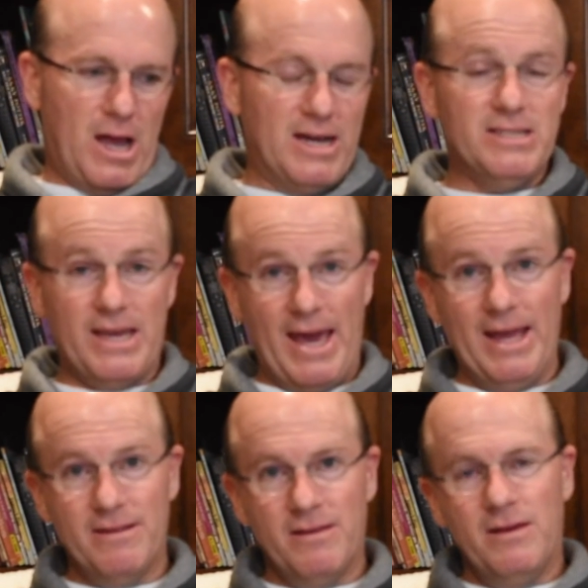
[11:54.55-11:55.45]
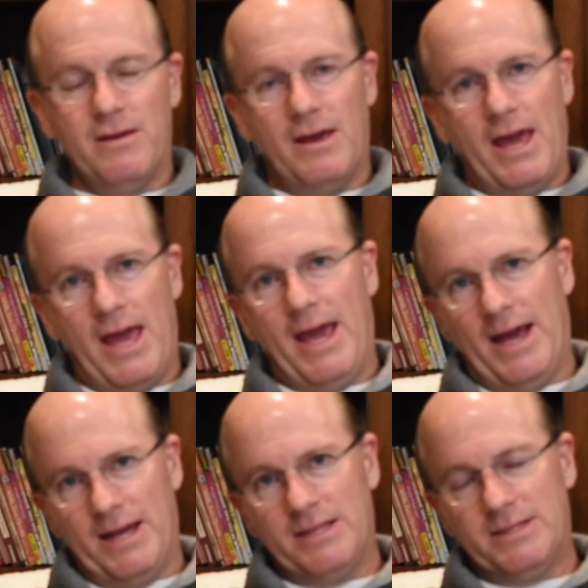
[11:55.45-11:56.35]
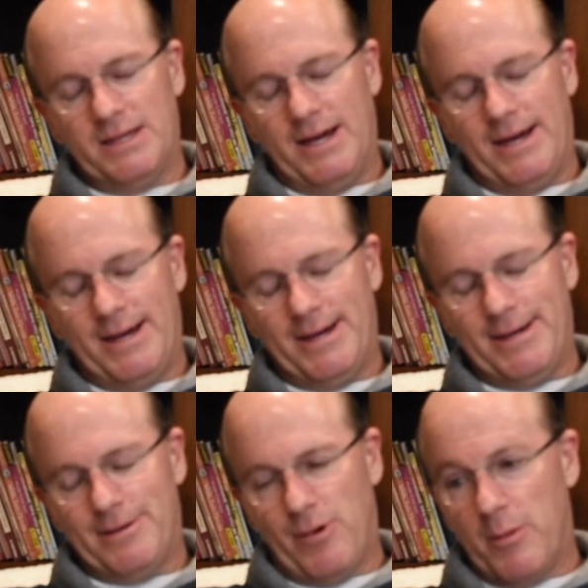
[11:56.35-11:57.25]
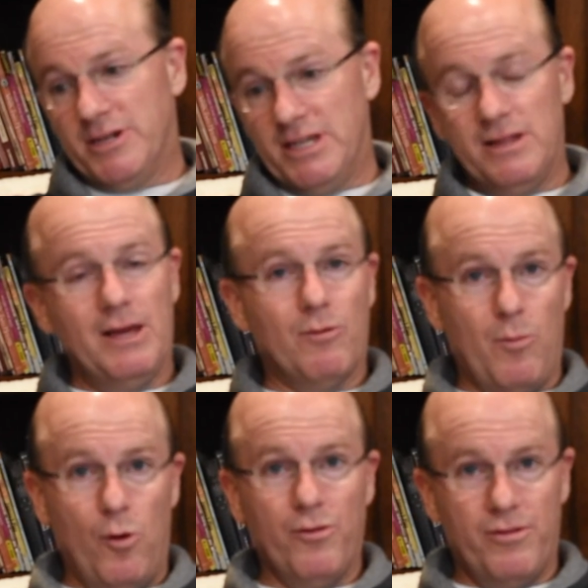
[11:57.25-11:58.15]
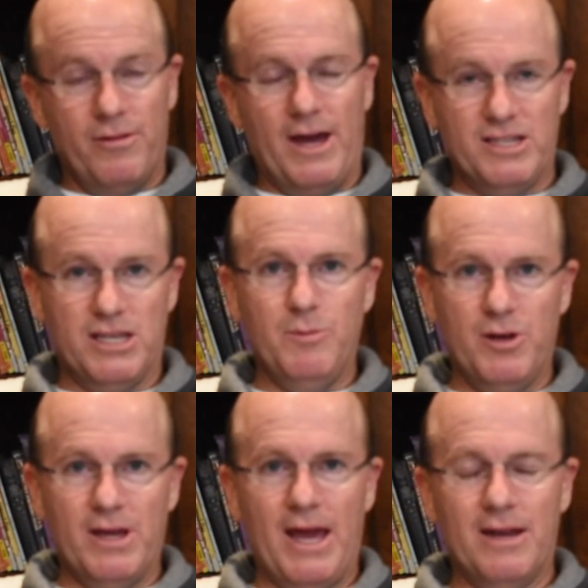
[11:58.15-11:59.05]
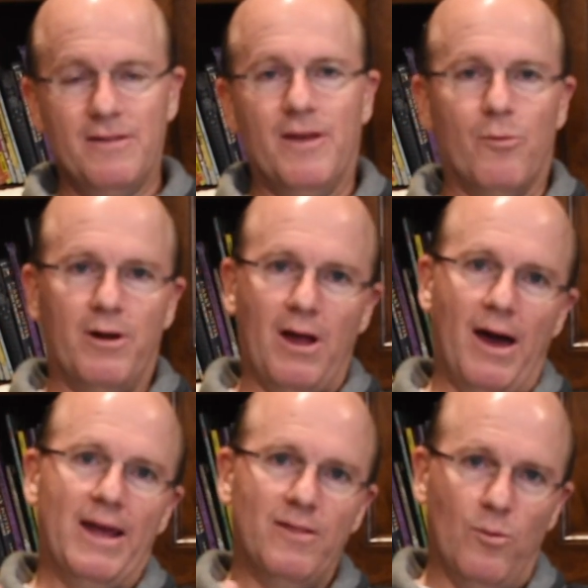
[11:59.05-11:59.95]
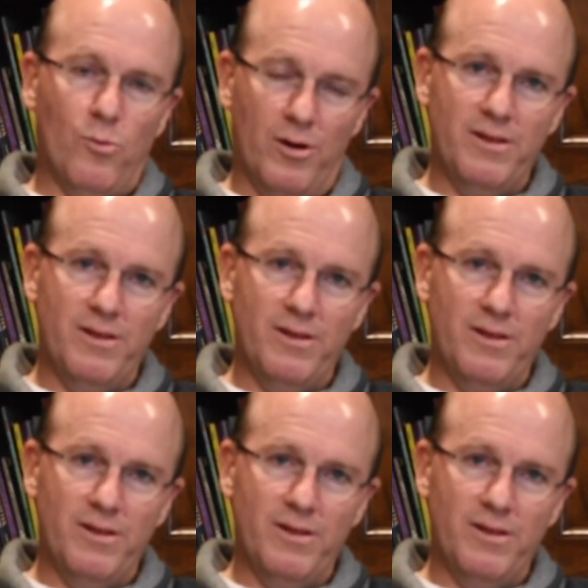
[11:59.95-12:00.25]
Isaac Haight and Robert D. Lee were both excommunicated. There were 9 that were